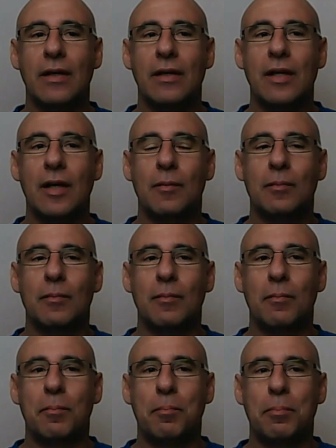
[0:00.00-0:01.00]
yeah,
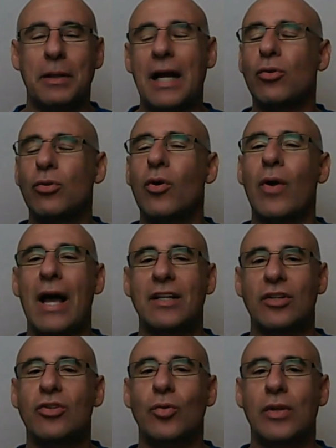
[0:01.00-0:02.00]
but I don't know how to
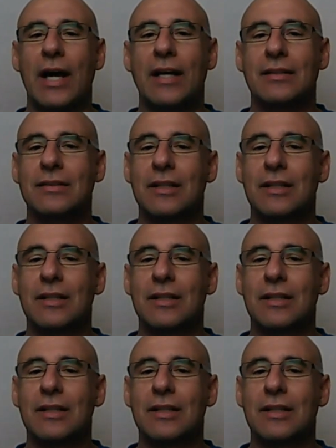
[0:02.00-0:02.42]
do that.